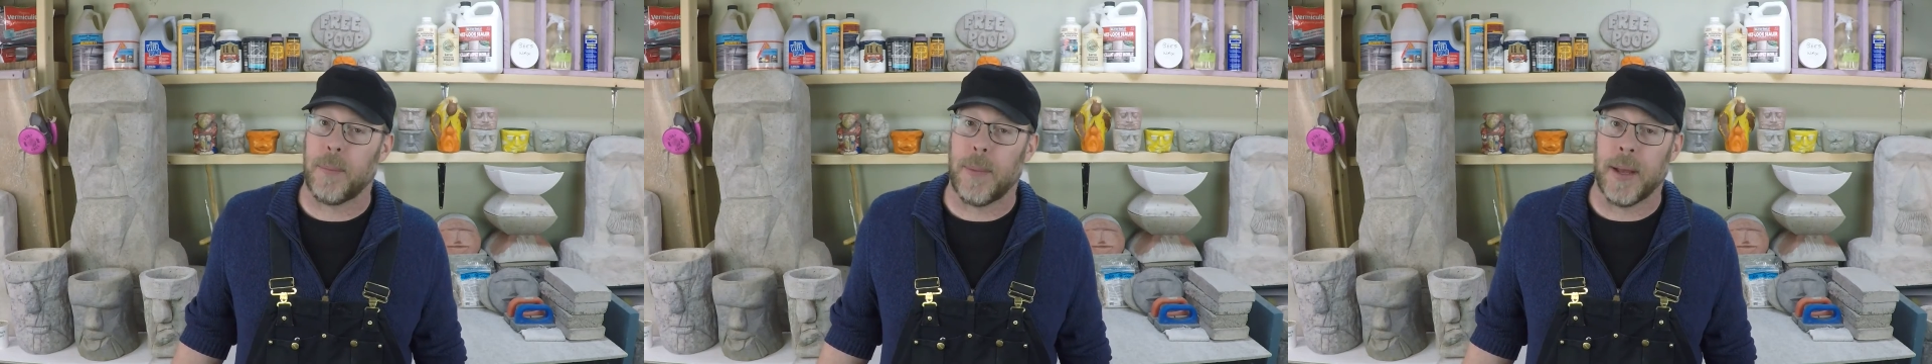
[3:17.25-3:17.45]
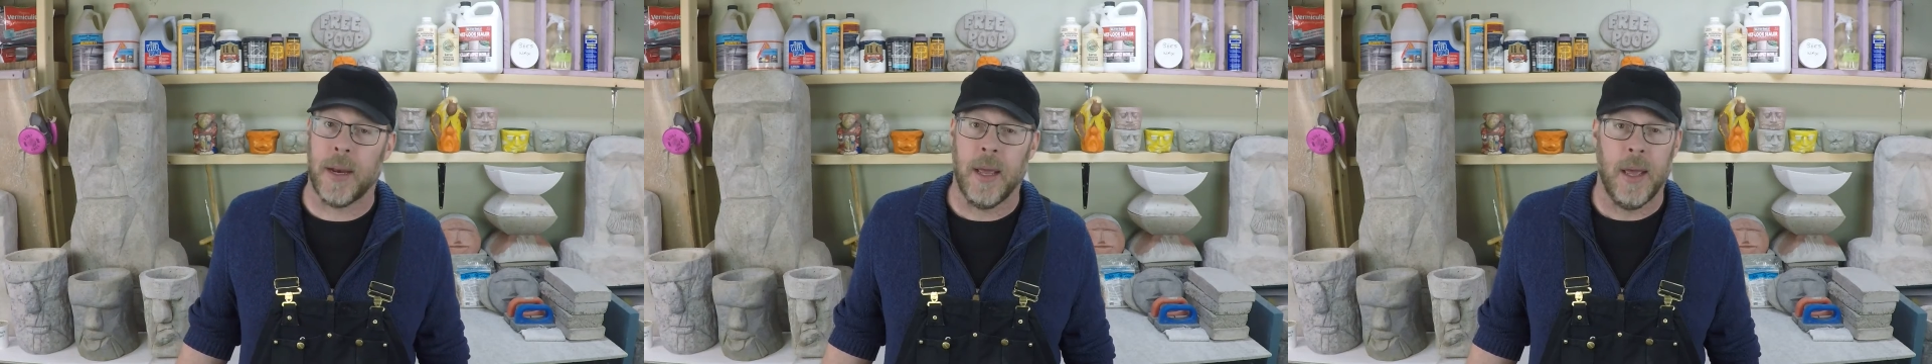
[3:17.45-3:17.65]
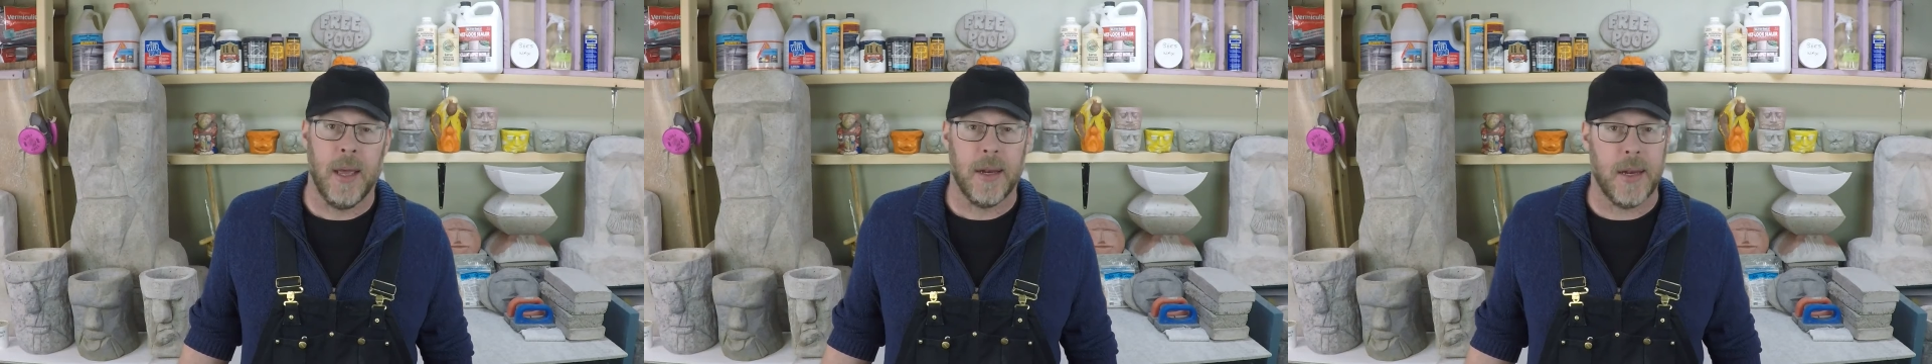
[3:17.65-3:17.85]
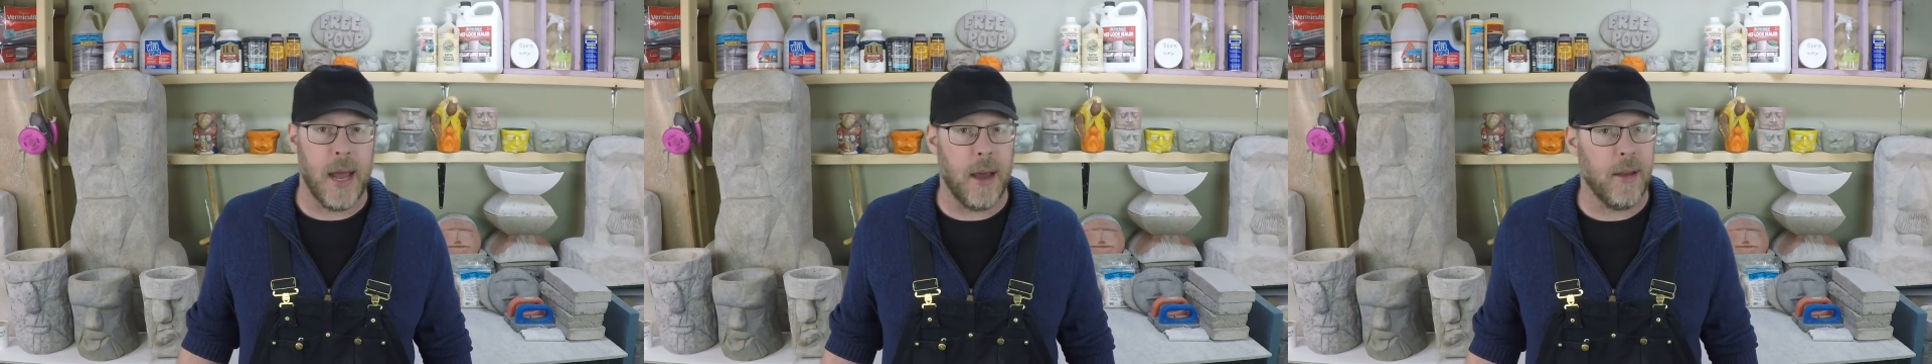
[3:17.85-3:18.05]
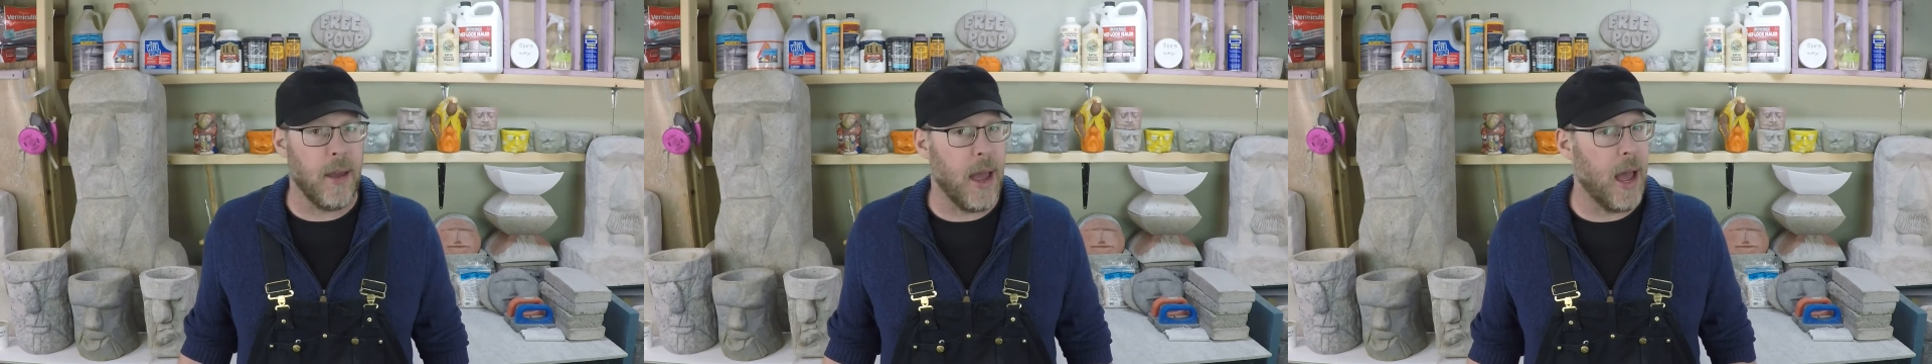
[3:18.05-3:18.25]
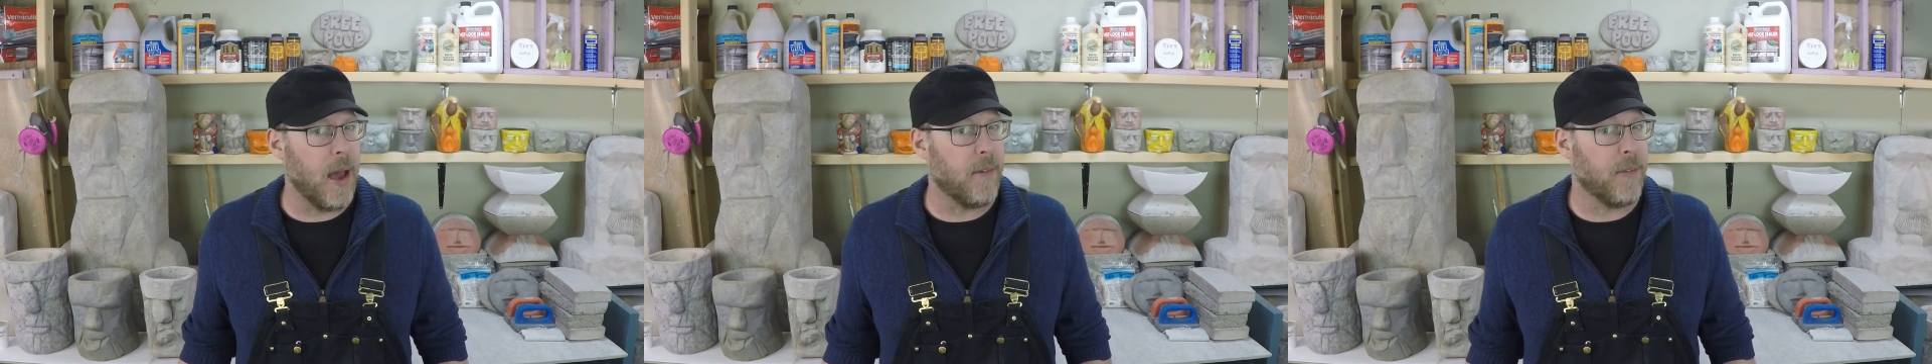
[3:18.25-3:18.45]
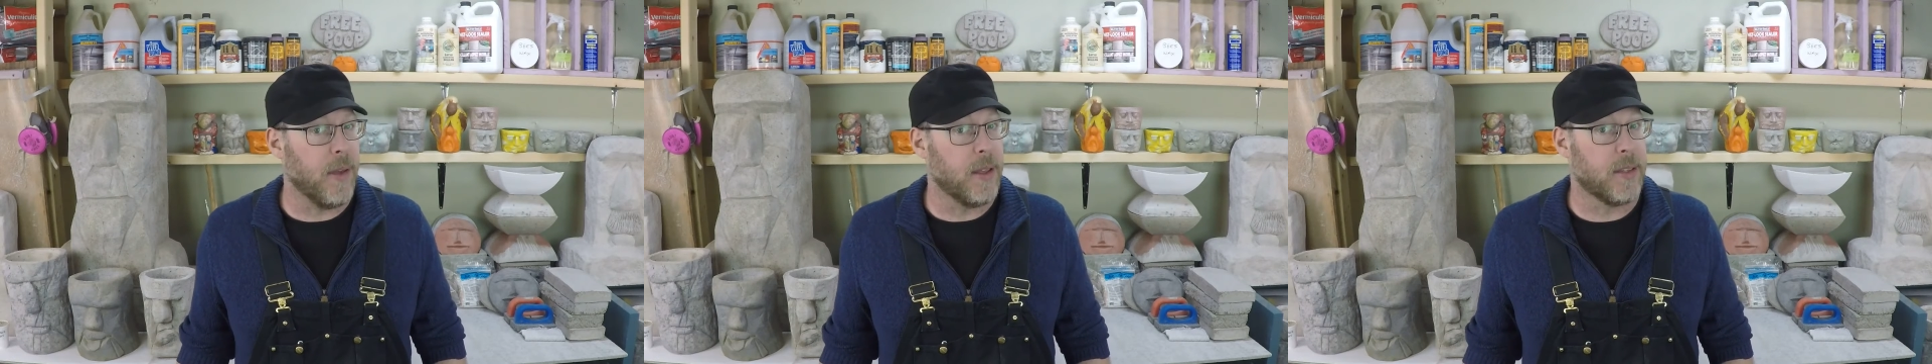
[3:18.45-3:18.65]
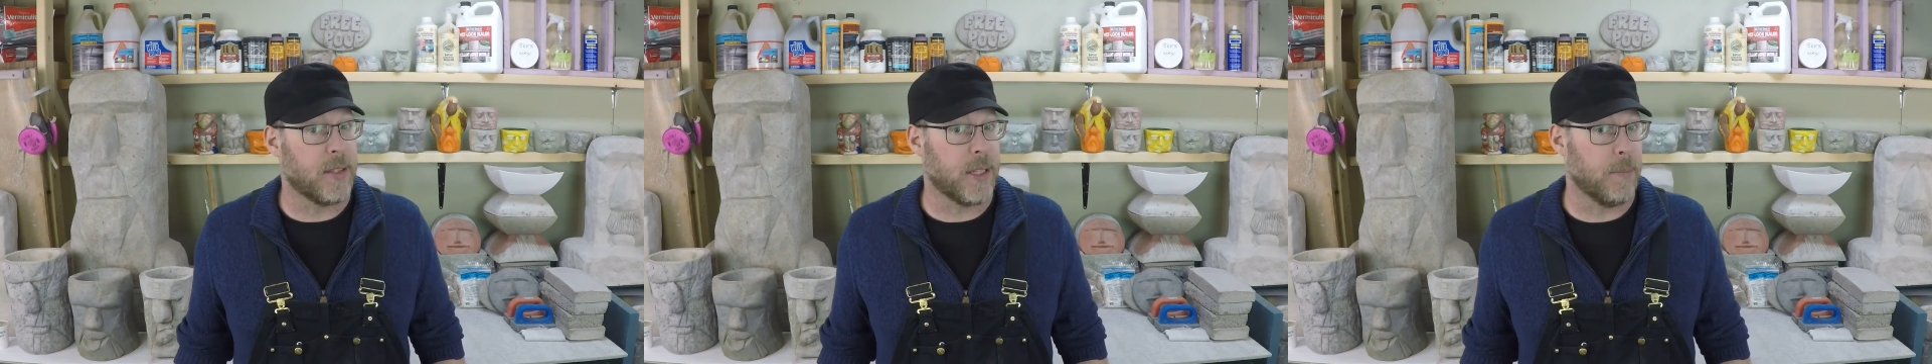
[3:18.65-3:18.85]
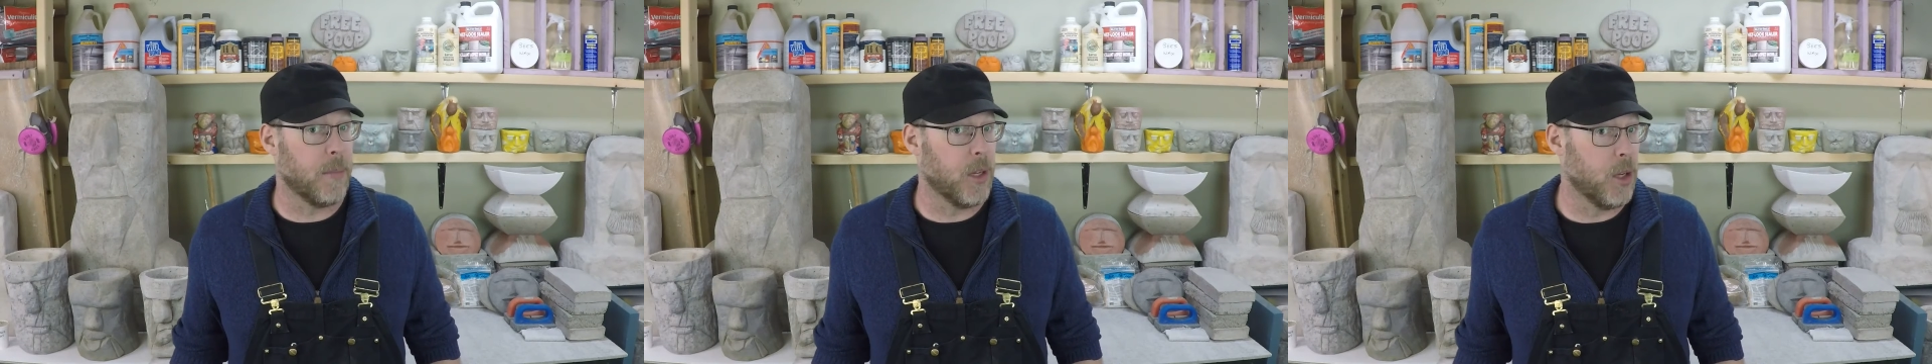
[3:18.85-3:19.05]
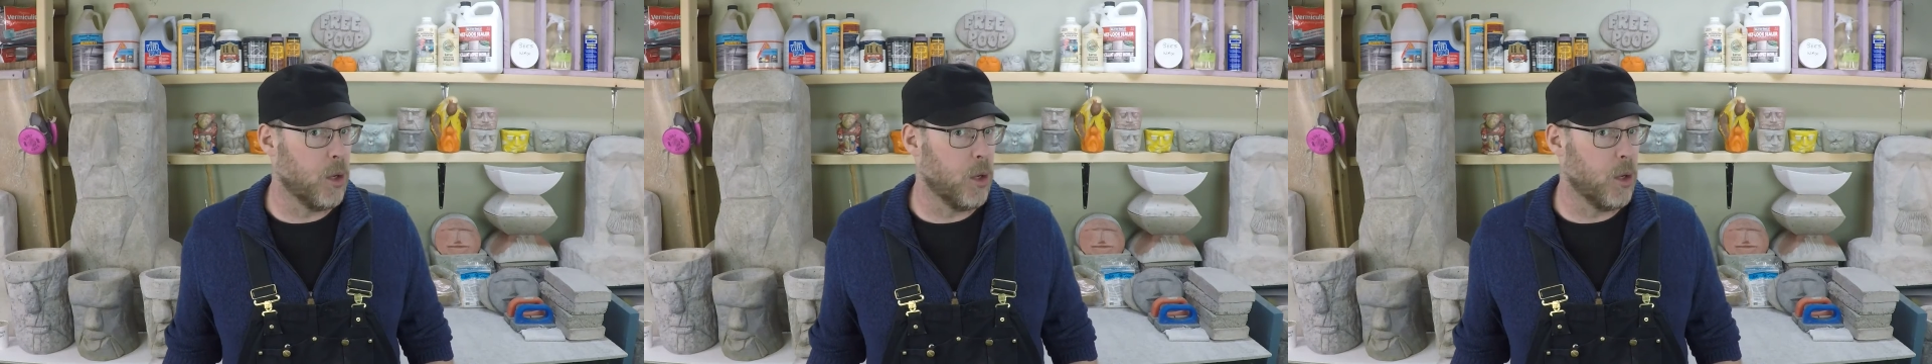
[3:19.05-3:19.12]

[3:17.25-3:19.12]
but now you have some